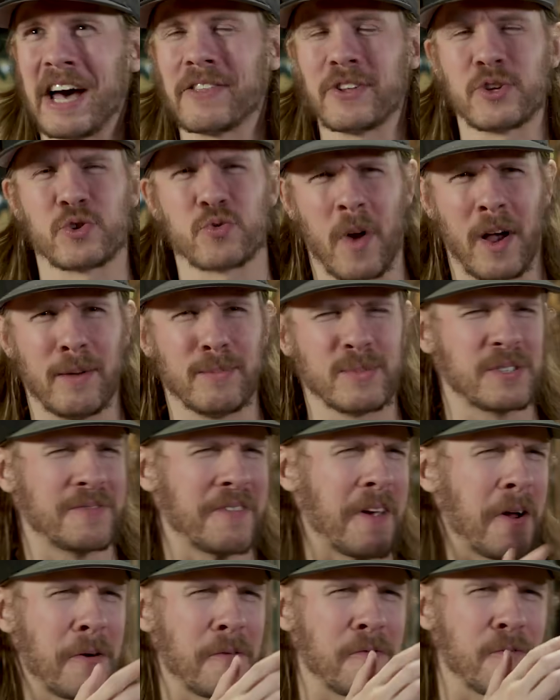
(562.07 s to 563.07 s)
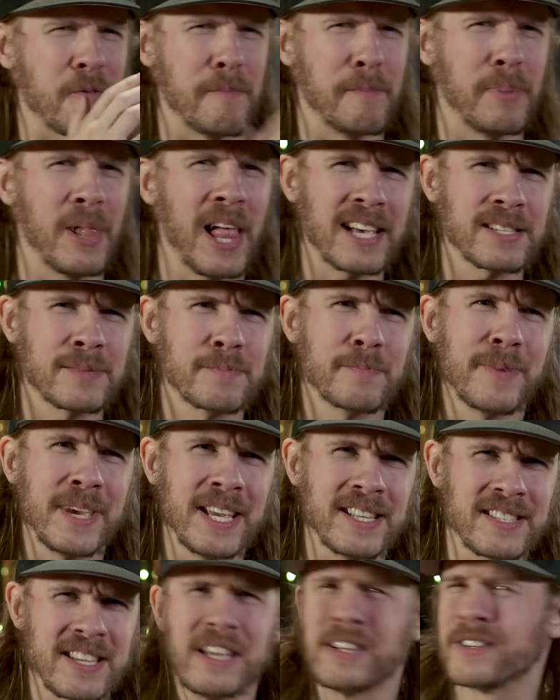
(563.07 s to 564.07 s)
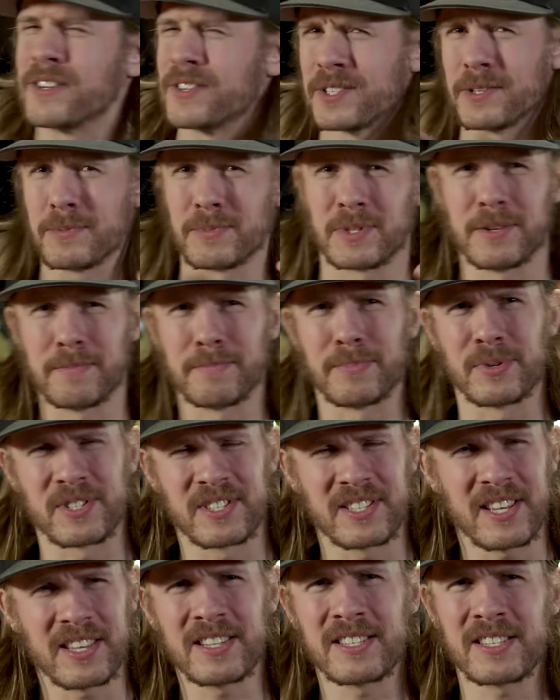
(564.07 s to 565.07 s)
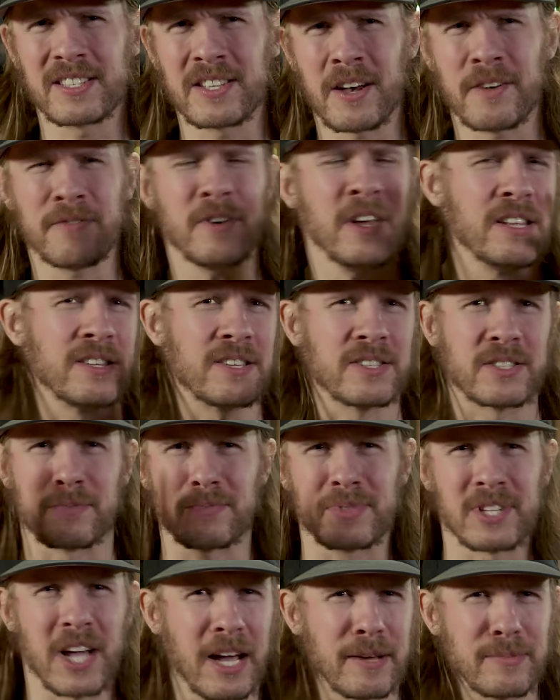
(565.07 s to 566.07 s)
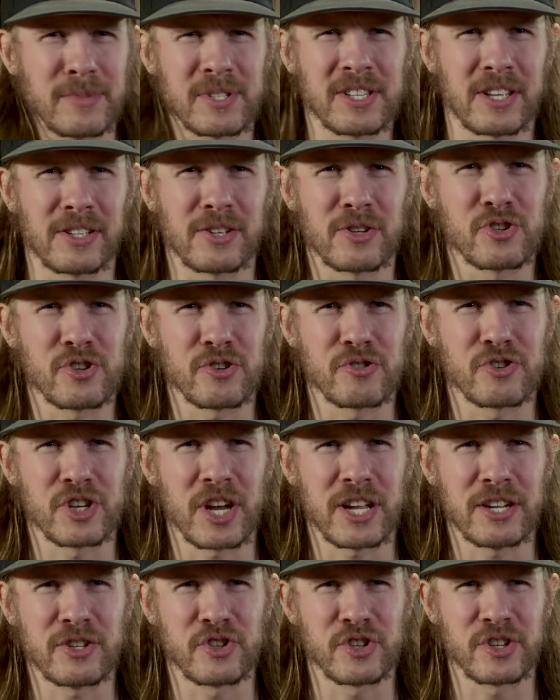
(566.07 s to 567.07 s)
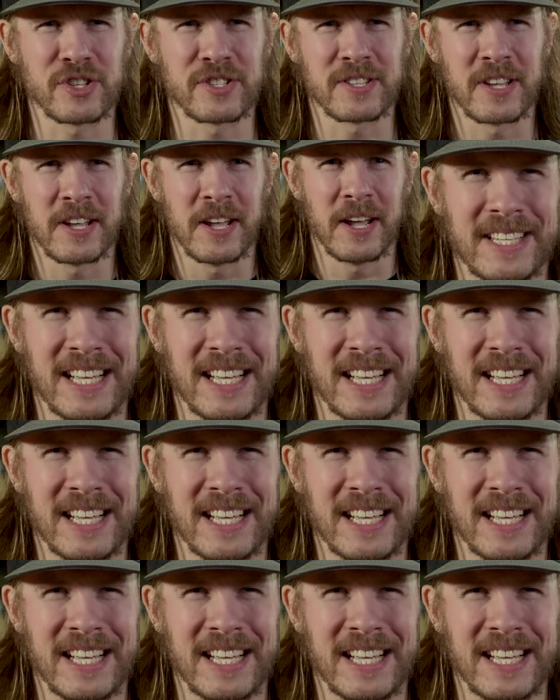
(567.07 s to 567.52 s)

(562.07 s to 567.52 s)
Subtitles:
The drums vary from blast beats to some simple silly stuff to some time signature changes.